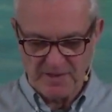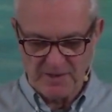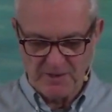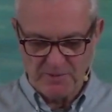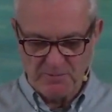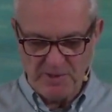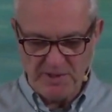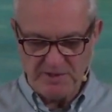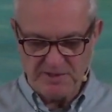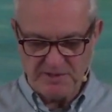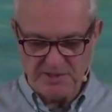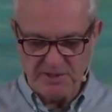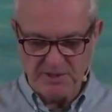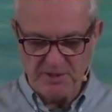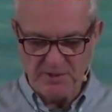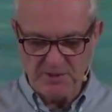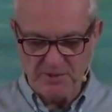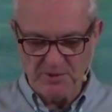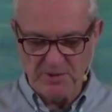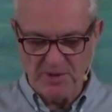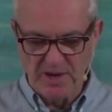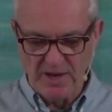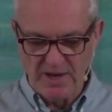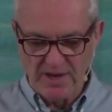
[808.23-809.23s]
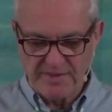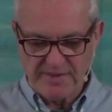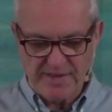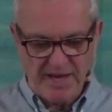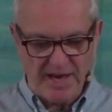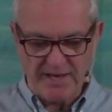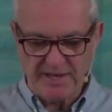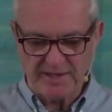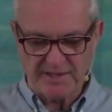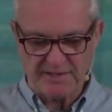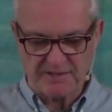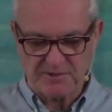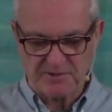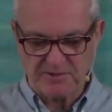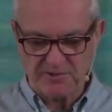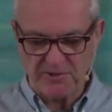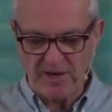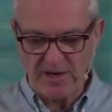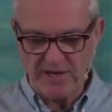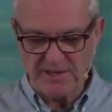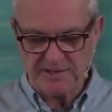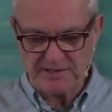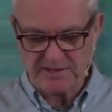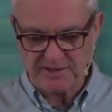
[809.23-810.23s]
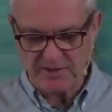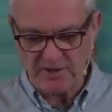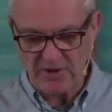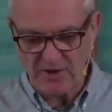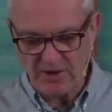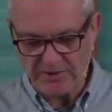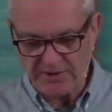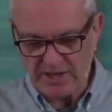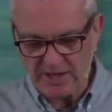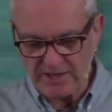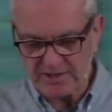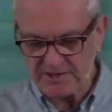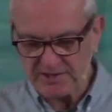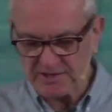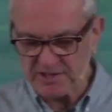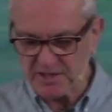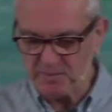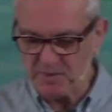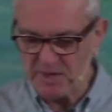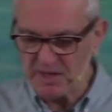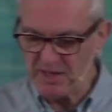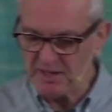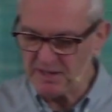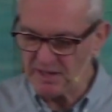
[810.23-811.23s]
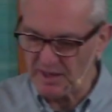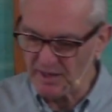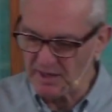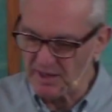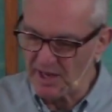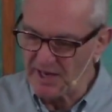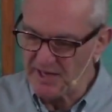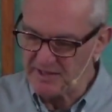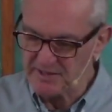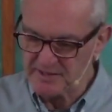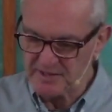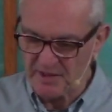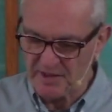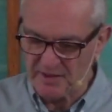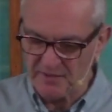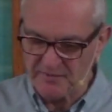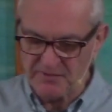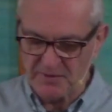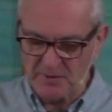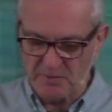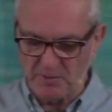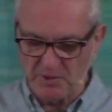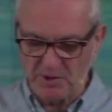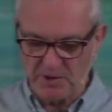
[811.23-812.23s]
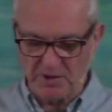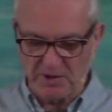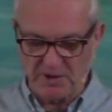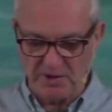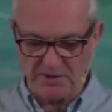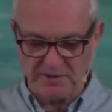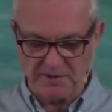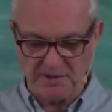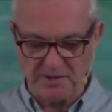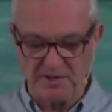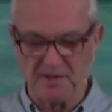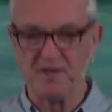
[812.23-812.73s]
We do that as Christ called us to be the light of the world.